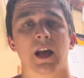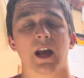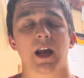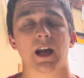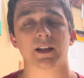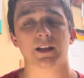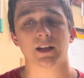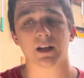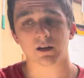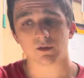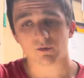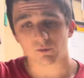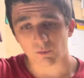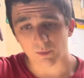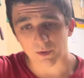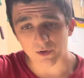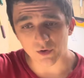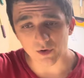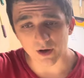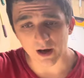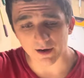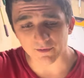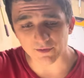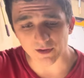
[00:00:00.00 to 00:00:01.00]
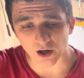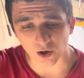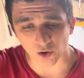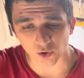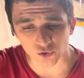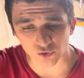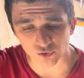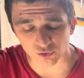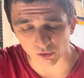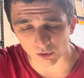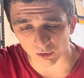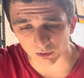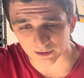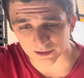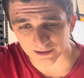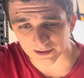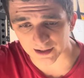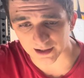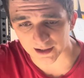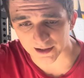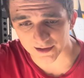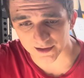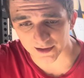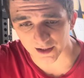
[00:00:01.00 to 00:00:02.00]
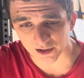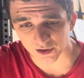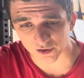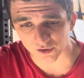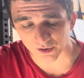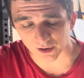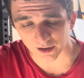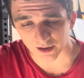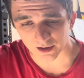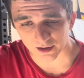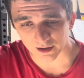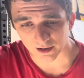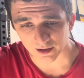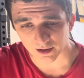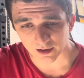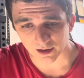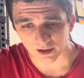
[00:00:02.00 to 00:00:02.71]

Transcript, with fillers: And then when you have that control in the eccentric,